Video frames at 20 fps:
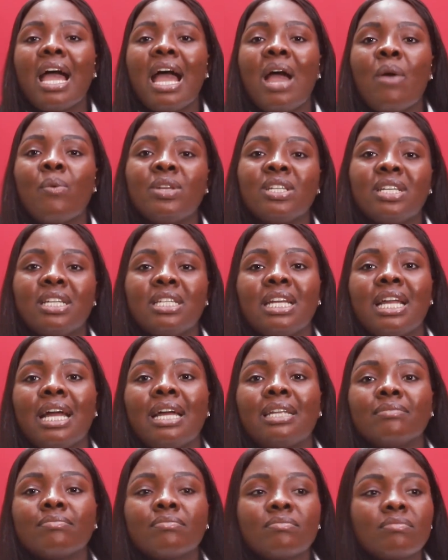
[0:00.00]
I wish that they
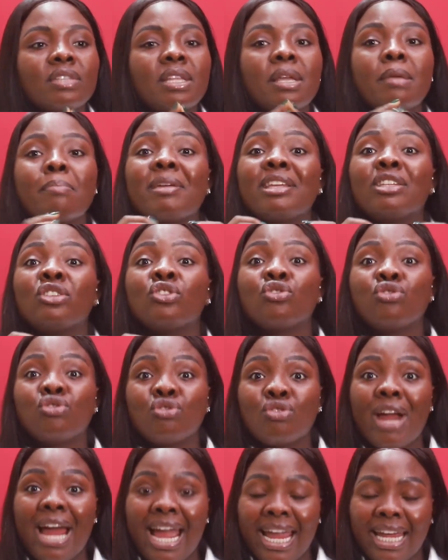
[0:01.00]
can be
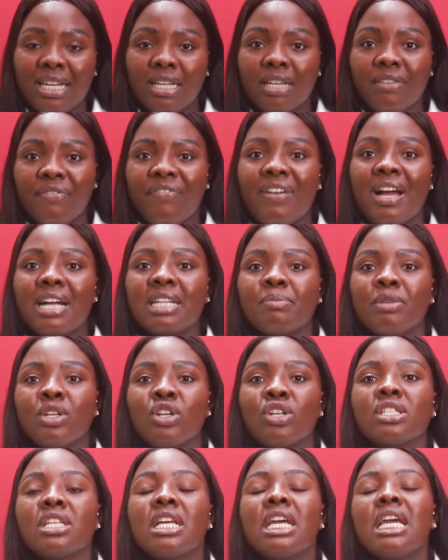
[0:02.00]
tried, in fact,
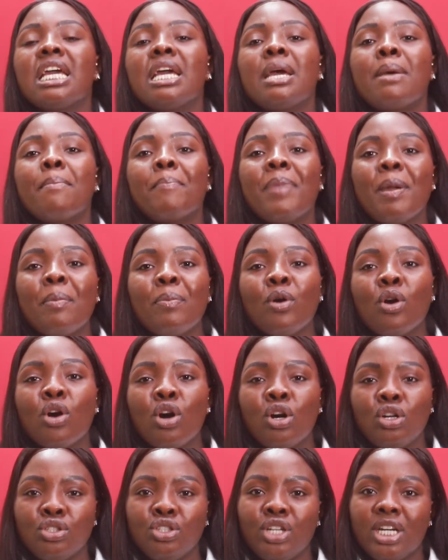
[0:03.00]
because people
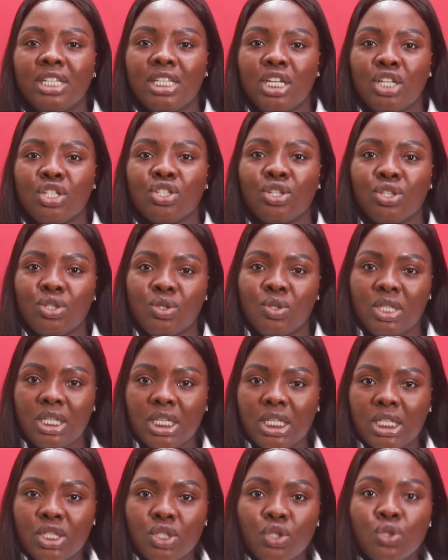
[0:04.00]
called your attention to
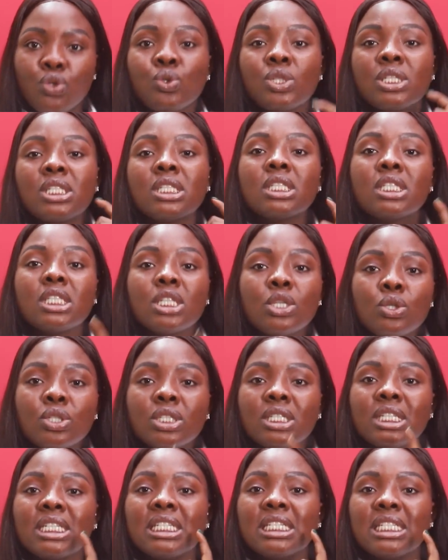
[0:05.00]
this. You
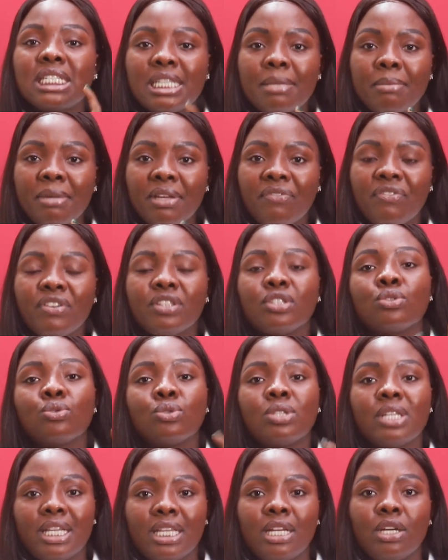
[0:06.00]
still didn't deem it fit
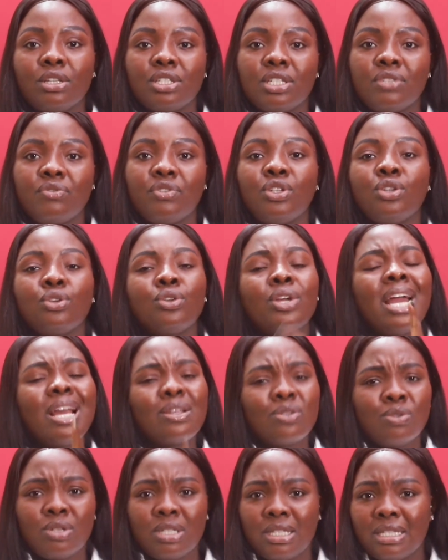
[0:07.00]
to take down this video. You
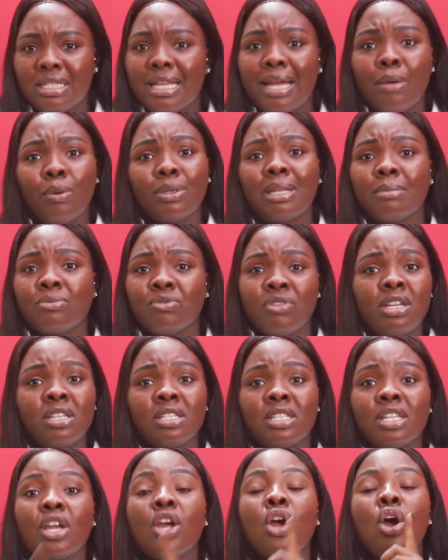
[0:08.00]
guys don't understand what I'm
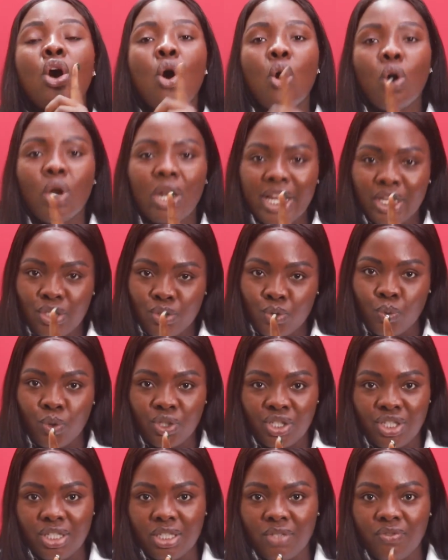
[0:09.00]
trying to say, unless you
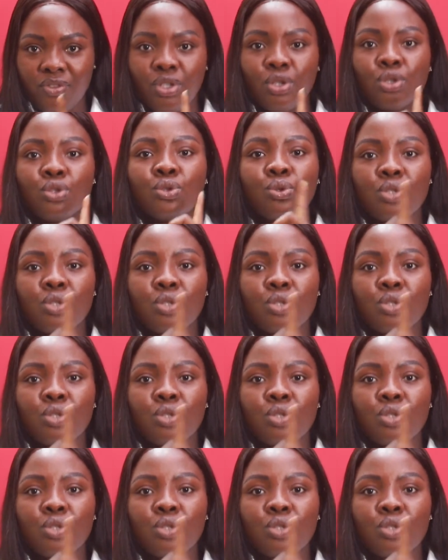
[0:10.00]
watch this video.